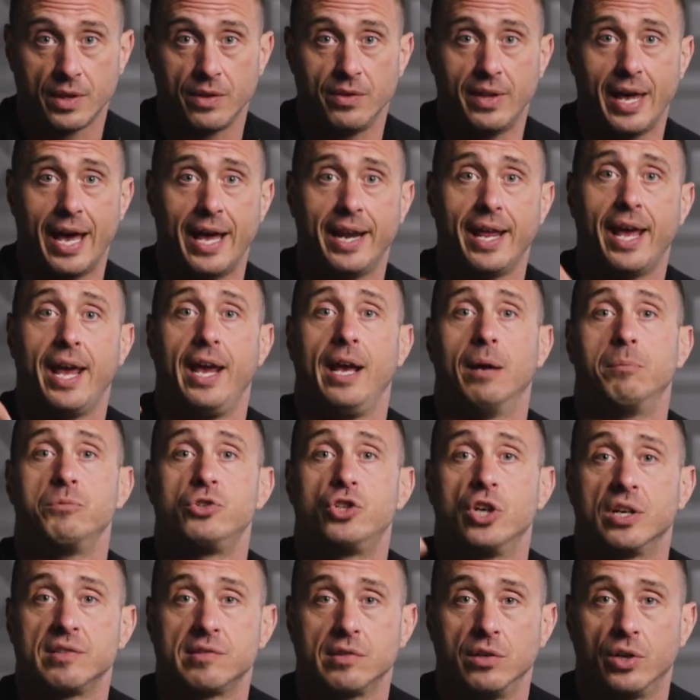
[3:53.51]
that, hey, I'm
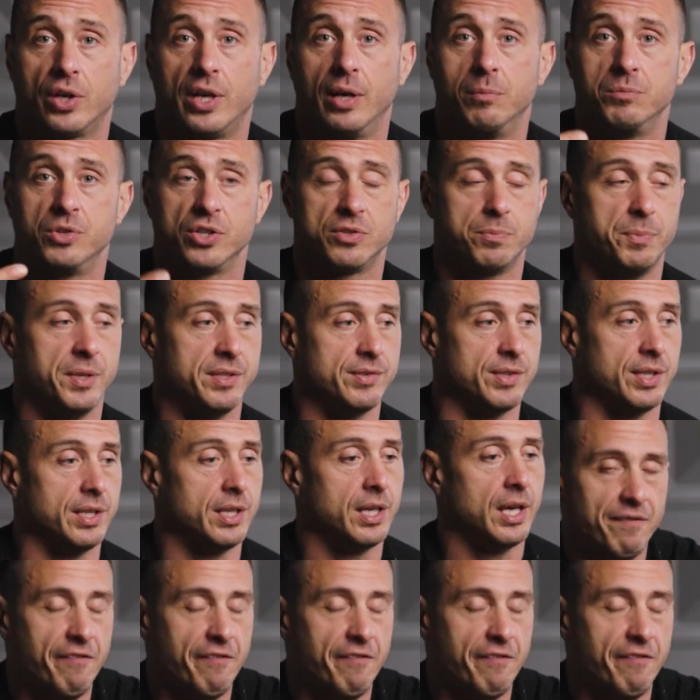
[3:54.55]
just looking, I'm just busy.